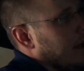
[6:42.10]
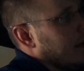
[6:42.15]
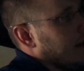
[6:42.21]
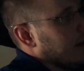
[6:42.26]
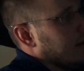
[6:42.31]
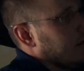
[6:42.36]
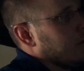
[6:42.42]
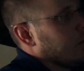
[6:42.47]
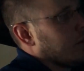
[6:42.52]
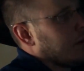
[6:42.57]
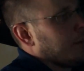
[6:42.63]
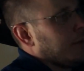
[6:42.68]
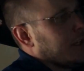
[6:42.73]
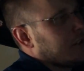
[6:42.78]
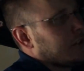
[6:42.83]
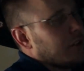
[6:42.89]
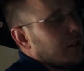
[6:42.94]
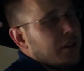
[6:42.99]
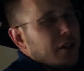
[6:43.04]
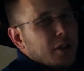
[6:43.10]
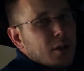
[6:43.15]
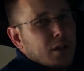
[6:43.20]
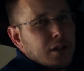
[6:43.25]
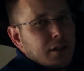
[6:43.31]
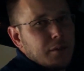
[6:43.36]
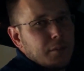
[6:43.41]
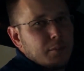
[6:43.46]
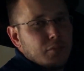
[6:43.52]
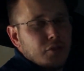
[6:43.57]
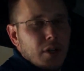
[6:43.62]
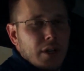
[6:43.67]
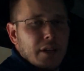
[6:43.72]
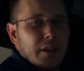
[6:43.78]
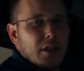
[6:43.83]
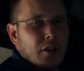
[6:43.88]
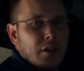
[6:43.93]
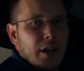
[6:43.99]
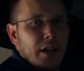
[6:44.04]
you wanna make sure you
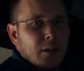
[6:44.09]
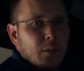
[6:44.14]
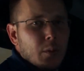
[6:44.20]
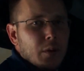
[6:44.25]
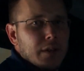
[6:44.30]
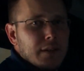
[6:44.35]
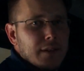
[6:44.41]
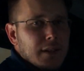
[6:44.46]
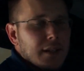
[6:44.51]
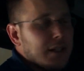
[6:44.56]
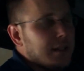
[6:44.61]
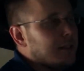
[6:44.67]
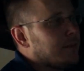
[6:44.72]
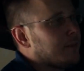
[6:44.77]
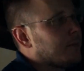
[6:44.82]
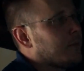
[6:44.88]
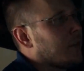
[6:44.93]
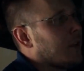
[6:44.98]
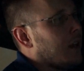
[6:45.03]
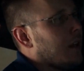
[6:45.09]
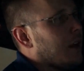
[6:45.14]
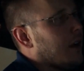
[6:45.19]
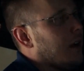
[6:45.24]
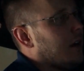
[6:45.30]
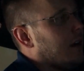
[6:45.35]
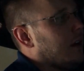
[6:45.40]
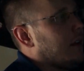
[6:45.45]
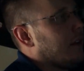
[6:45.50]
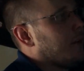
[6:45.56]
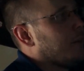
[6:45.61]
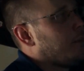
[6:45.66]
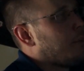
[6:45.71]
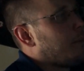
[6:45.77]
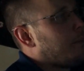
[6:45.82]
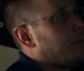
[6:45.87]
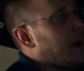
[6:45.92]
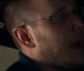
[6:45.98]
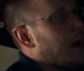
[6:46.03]
plug the correct ones in. Uh, the
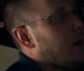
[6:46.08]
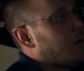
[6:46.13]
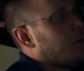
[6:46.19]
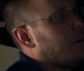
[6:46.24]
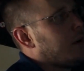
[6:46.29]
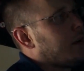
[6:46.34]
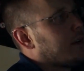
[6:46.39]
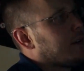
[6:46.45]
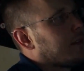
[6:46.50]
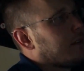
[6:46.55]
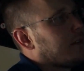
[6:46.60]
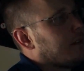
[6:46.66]
power one is